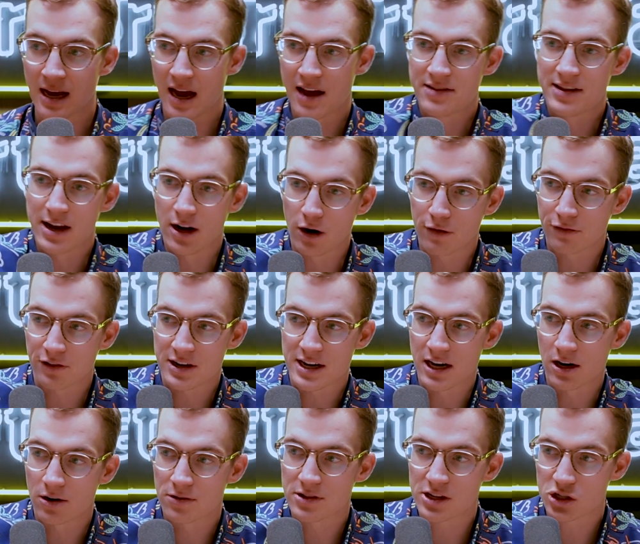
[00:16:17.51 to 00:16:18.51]
And then over
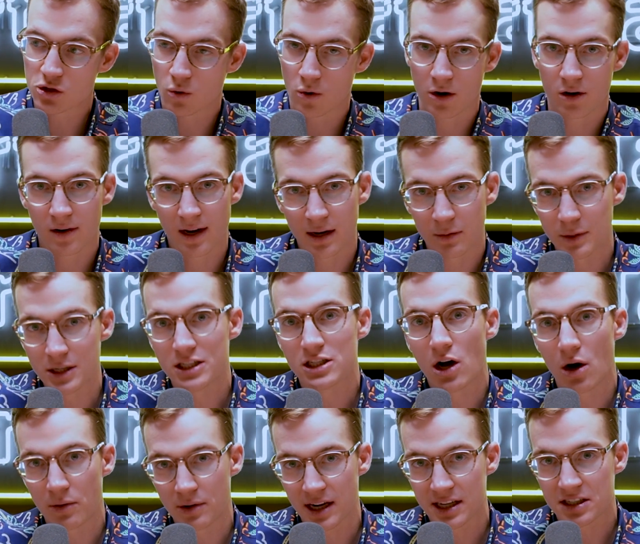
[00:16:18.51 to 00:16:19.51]
here, this ore grade we
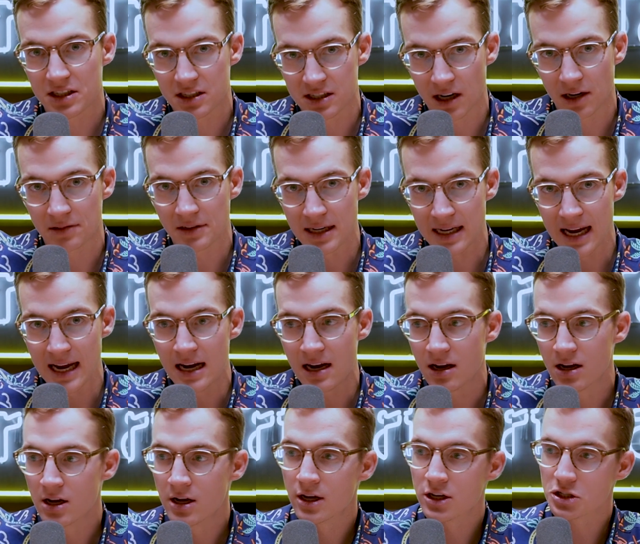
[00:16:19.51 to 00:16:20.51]
don't necessarily
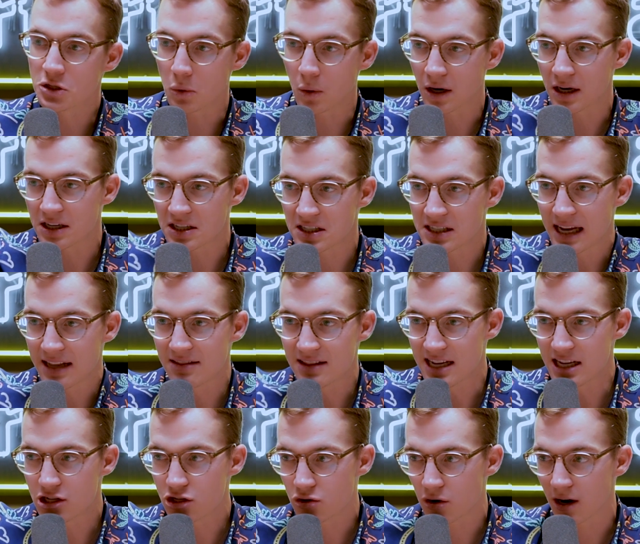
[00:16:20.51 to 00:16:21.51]
need. So we're going to send
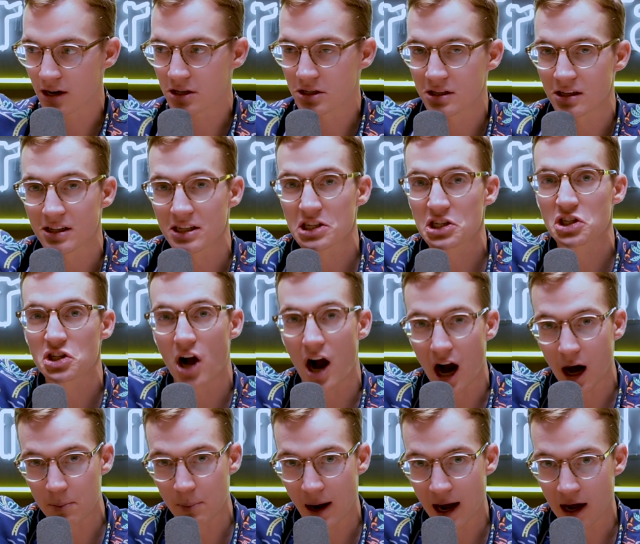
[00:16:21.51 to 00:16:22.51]
these trucks to the
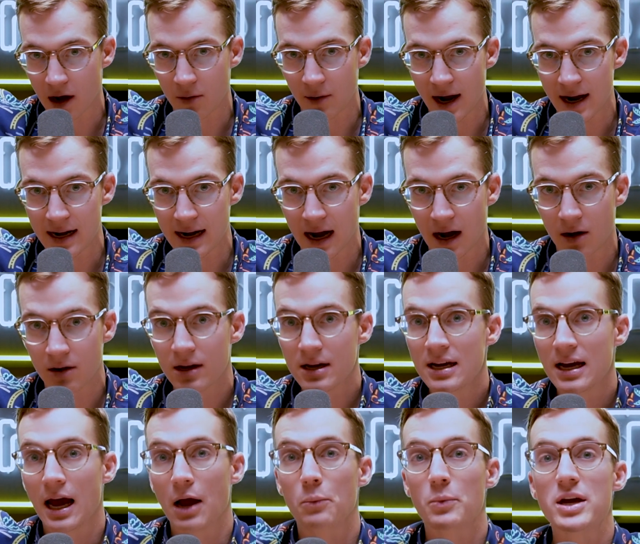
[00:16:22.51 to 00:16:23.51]
stockpile right now,
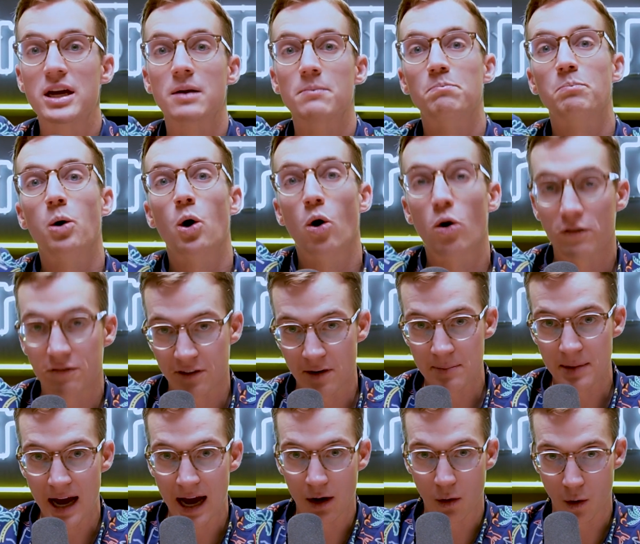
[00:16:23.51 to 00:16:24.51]
and we can pull
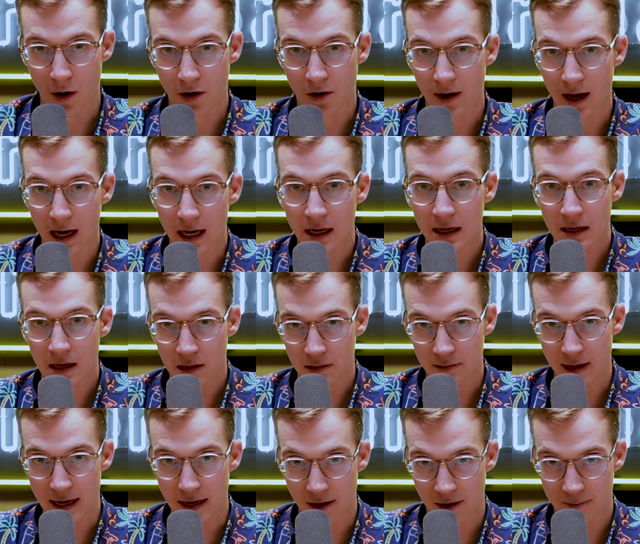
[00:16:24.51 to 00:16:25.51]
from that ore grade
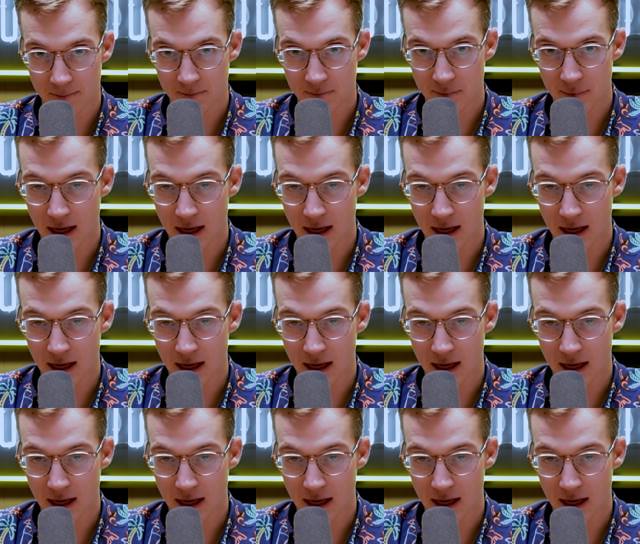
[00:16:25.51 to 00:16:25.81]
later.